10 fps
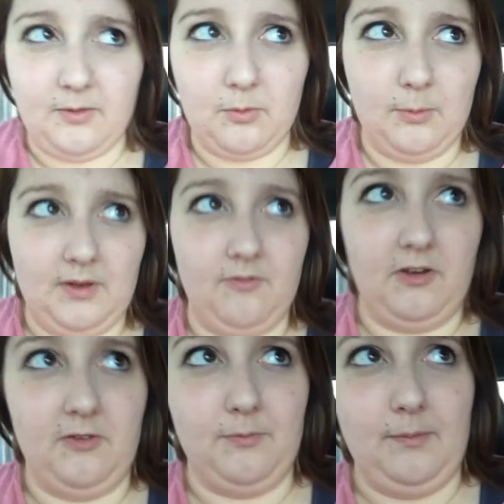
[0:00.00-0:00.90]
the woman in
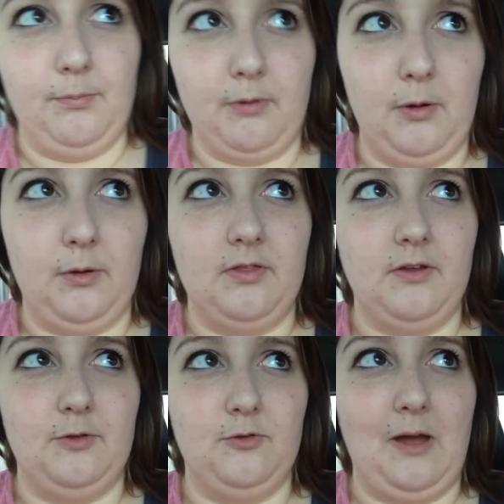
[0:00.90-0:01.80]
front of me broke
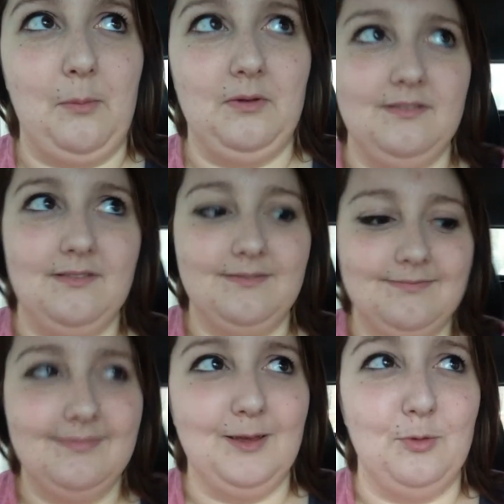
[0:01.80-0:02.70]
the contraption.
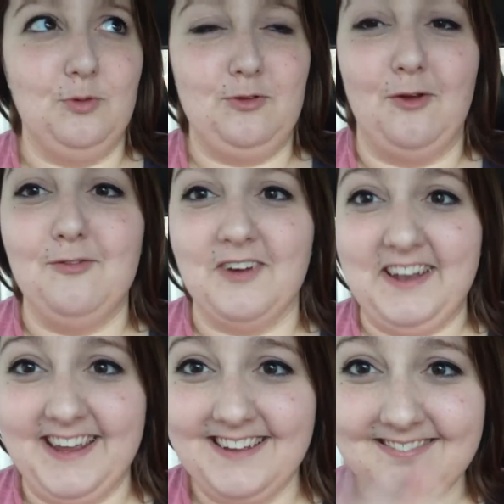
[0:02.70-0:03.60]
It was so
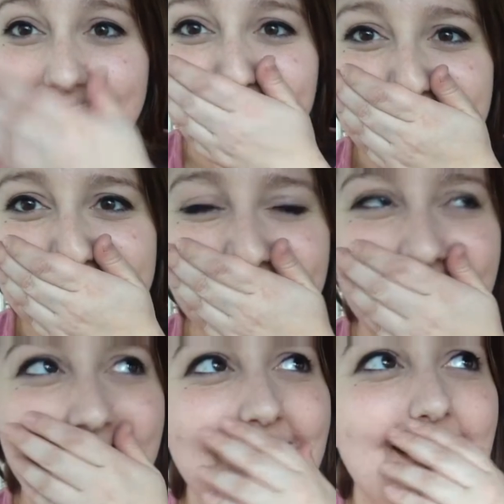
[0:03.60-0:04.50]
funny.
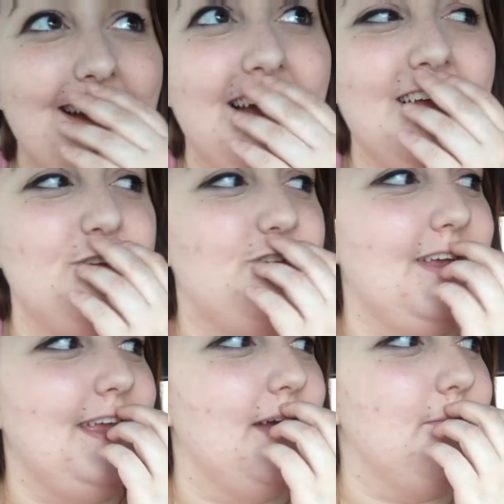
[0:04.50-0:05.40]

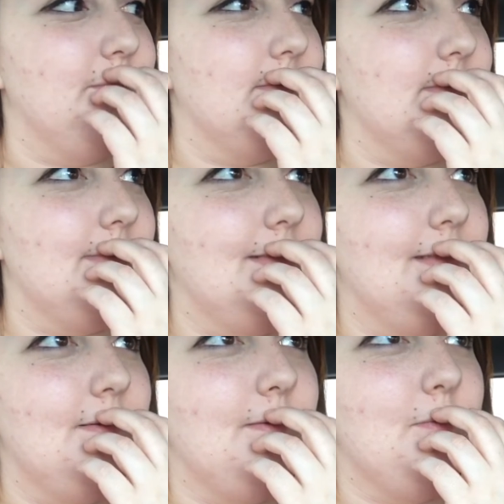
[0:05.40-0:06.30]
She,
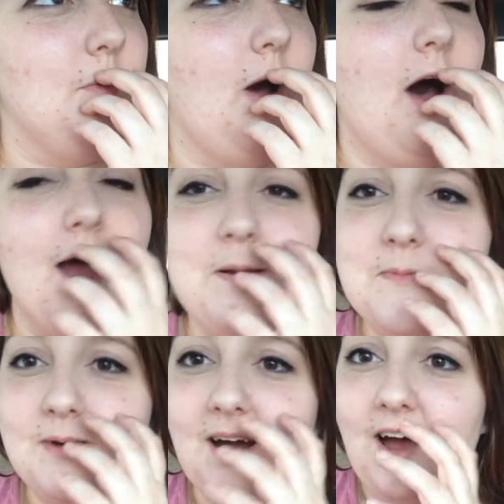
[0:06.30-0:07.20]

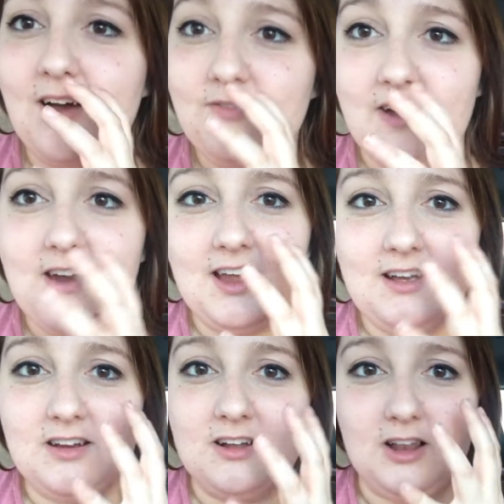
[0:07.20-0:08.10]
I'm a very
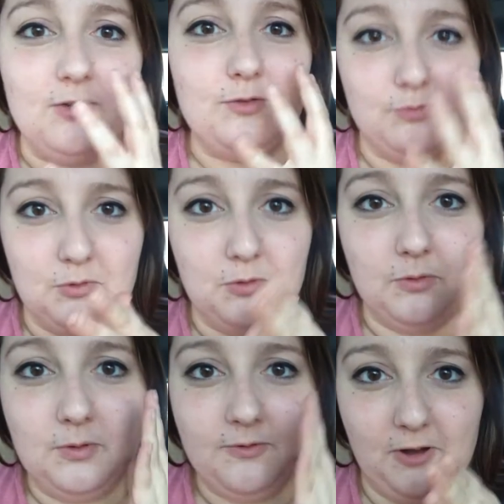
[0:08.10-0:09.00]
close
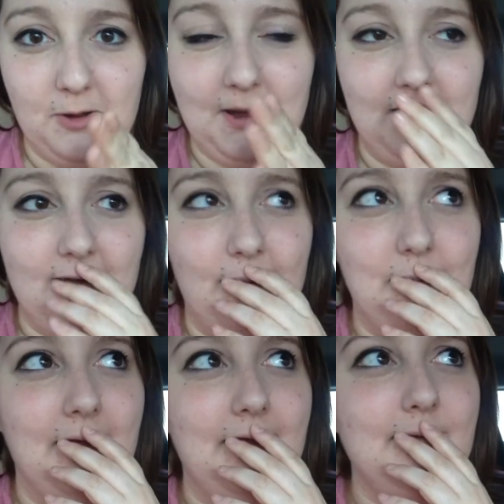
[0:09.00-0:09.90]
rule follower. I'm
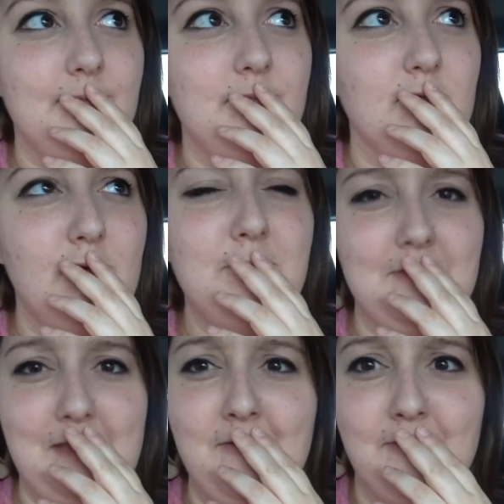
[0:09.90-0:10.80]
like, rules
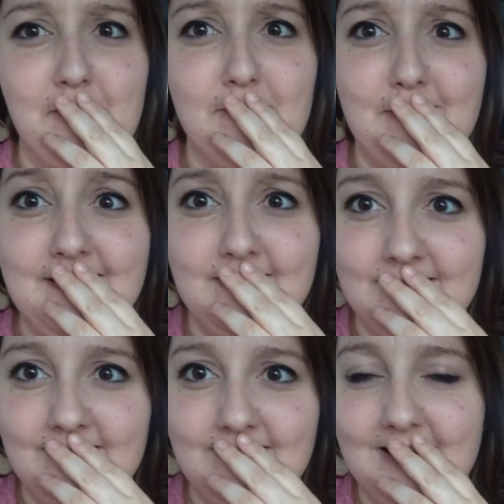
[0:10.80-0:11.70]
are there for a
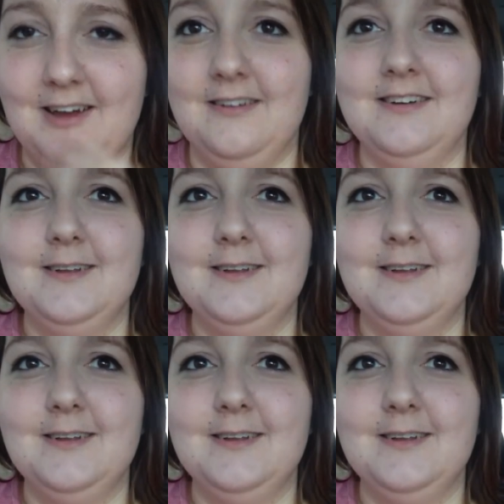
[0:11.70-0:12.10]
reason, you know.